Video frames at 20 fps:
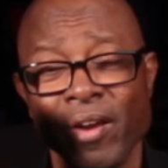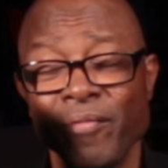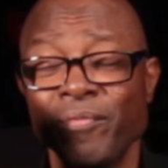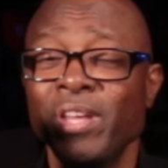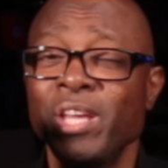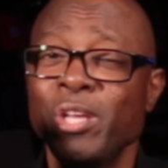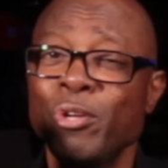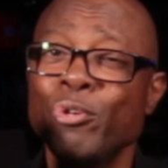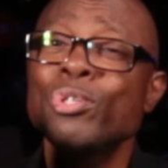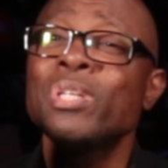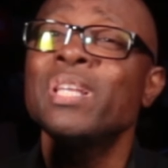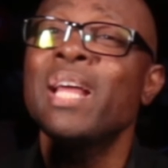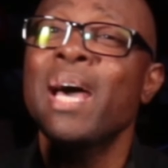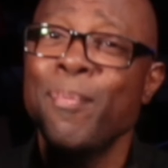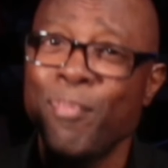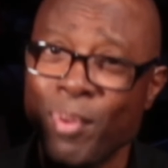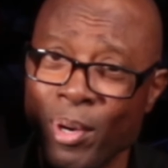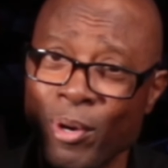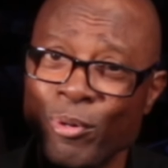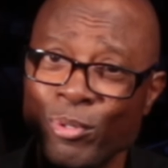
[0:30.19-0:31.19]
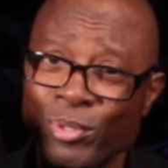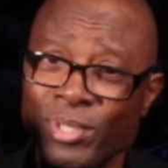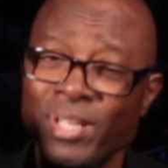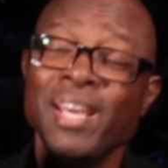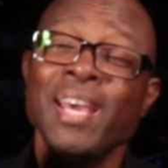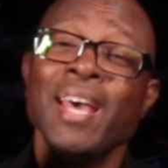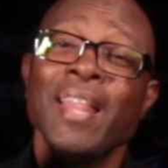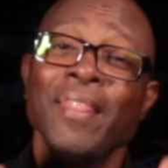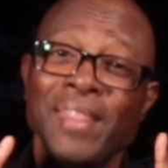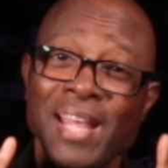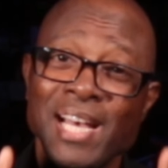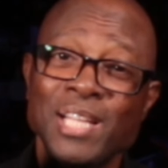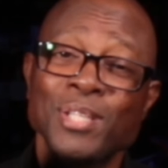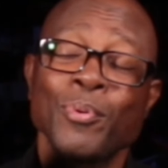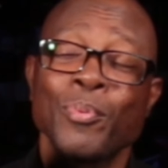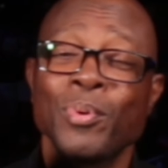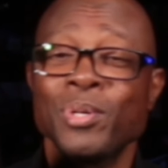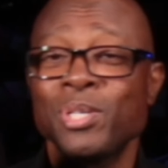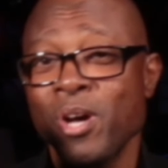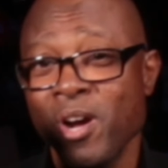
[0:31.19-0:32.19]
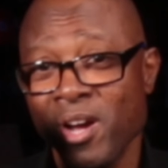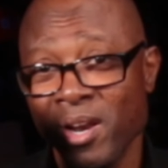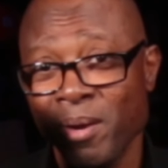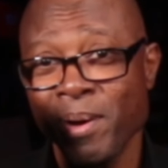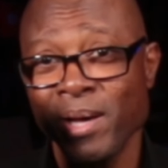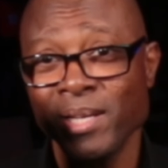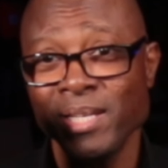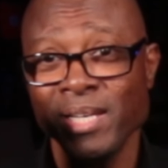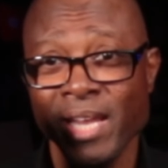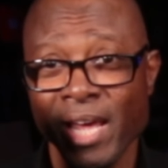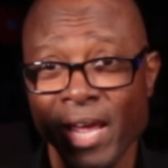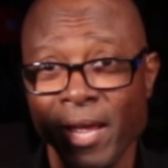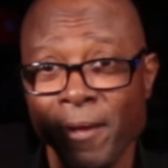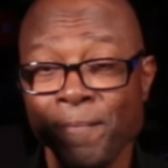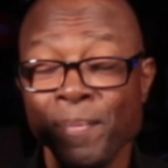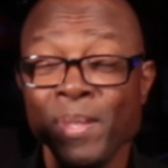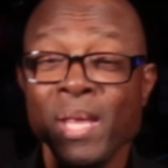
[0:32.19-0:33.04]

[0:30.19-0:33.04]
If they use LiPos, that's what we're talking about today.